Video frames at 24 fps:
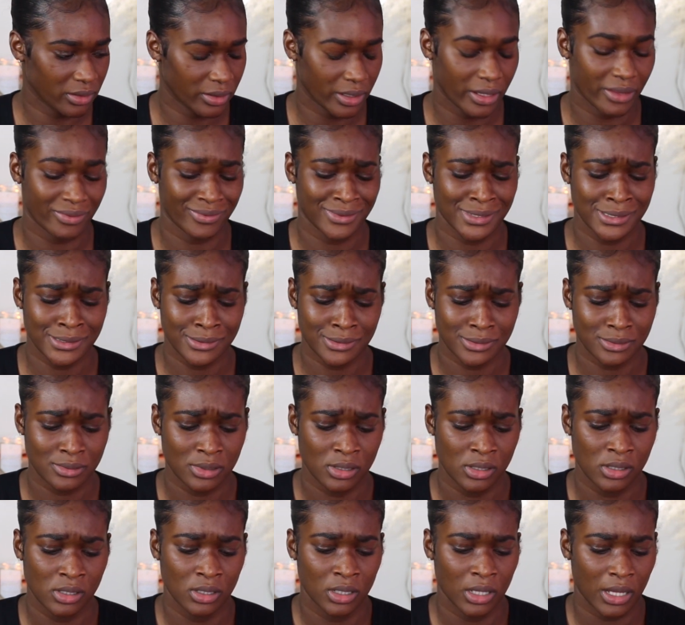And this,
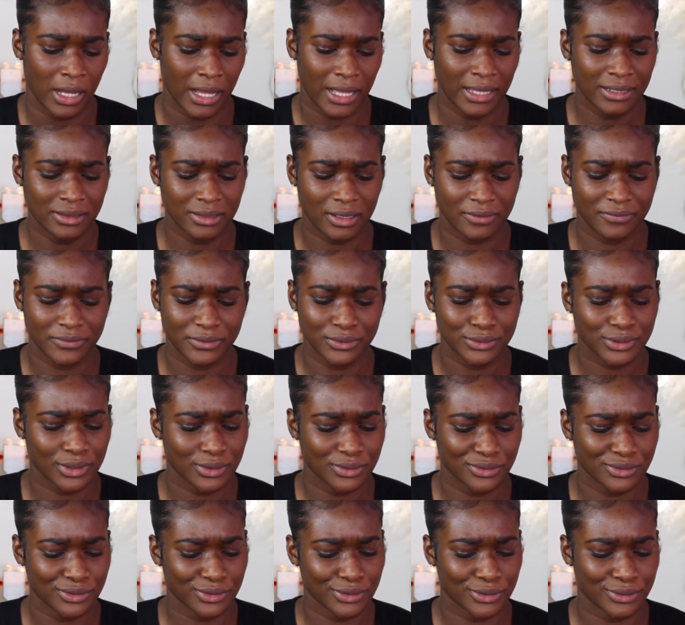I love this
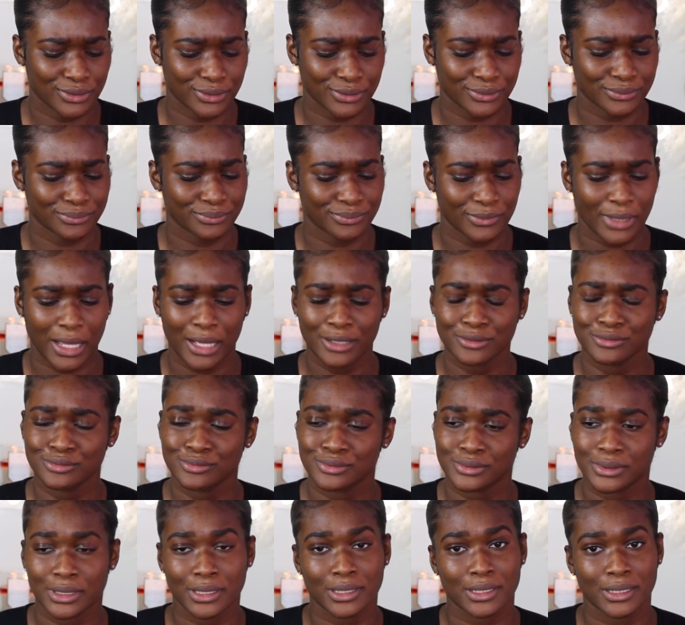concealer. I
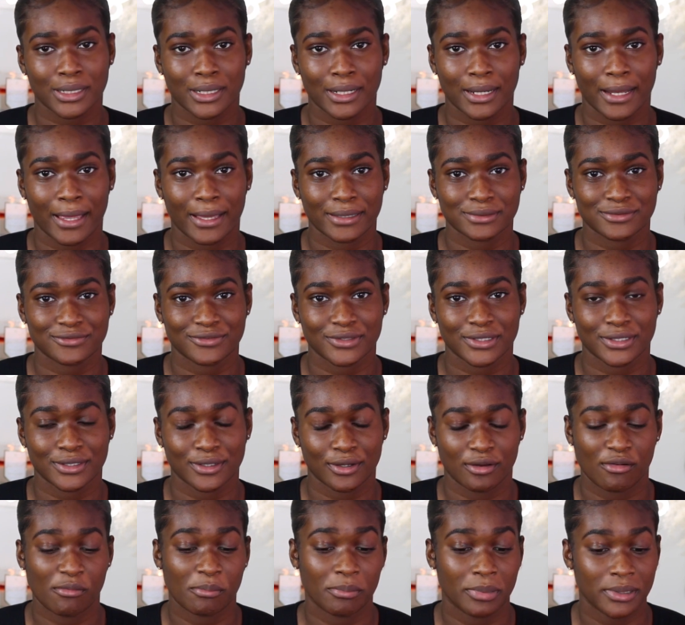used it in the last
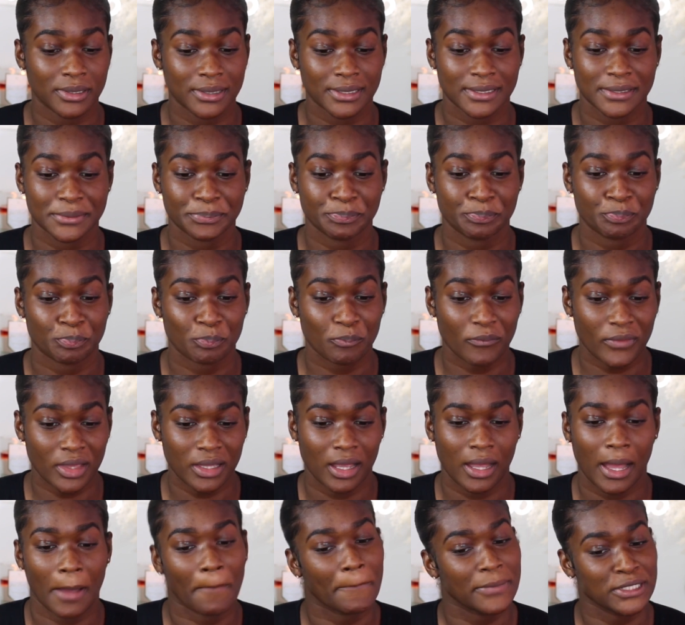video, but
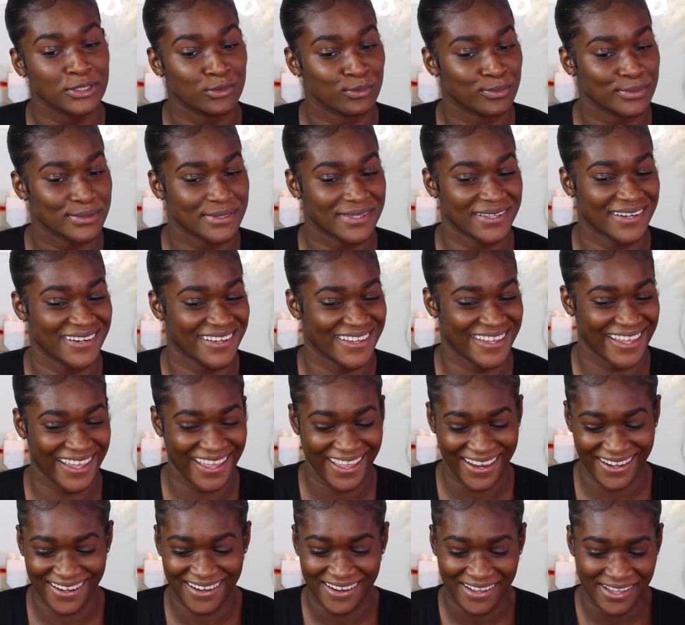I'm going to use it
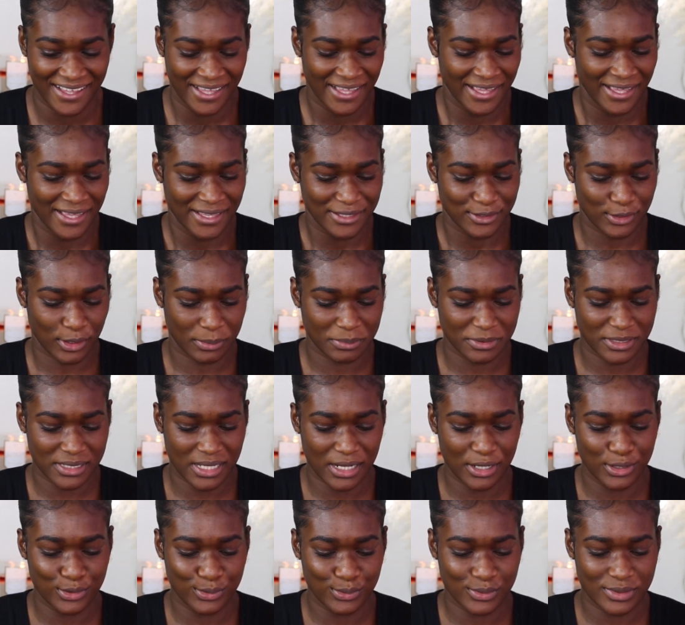again. So I'm just
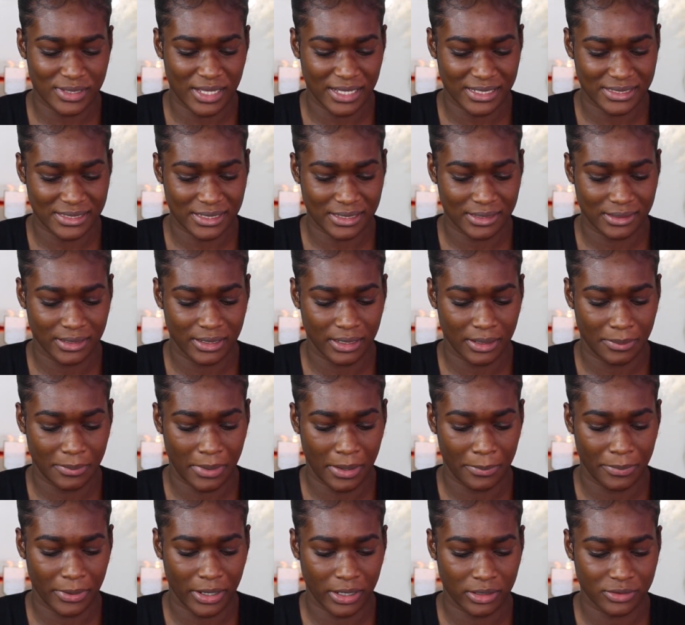going to use that to clean up
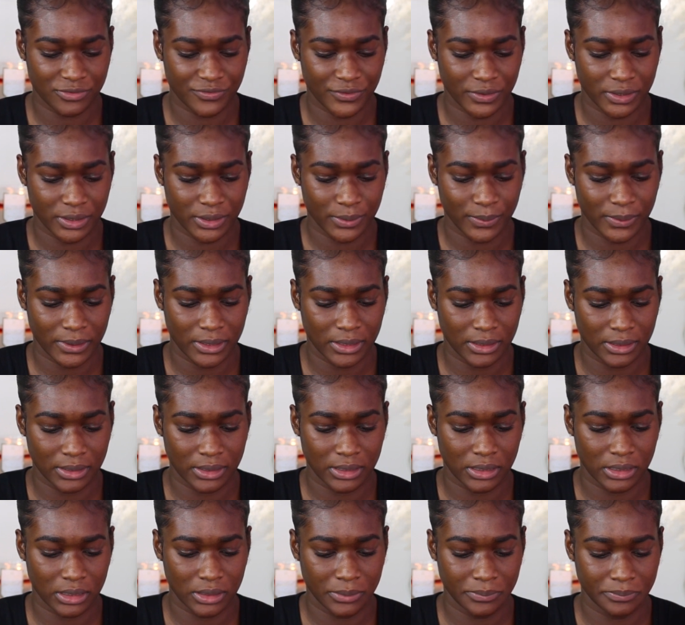my brows really
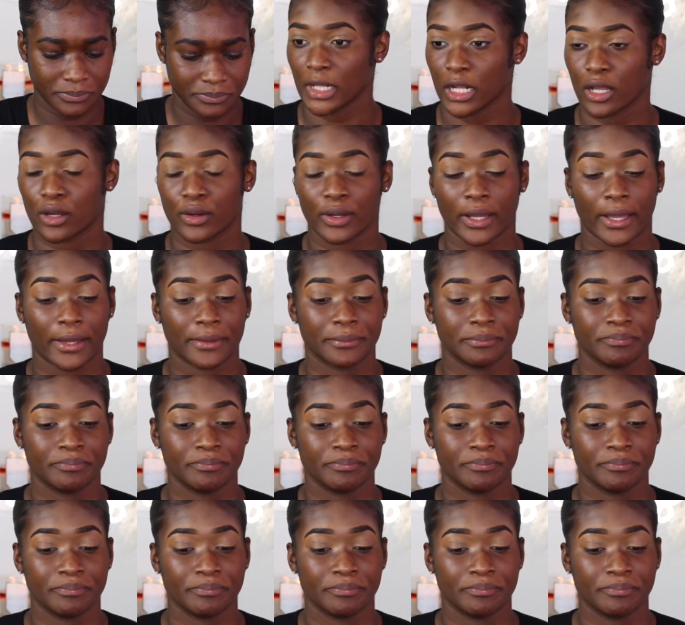quickly. Okay.